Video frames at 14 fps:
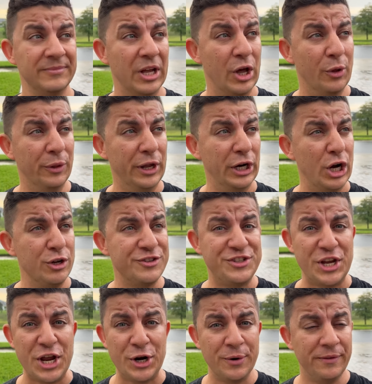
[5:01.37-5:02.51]
Well, there goes
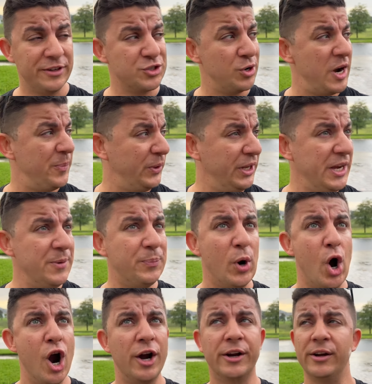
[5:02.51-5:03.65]
dinner in the trampoline
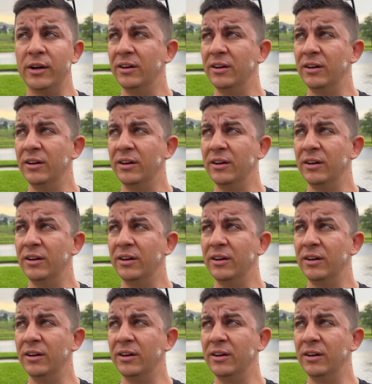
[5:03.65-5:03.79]
park.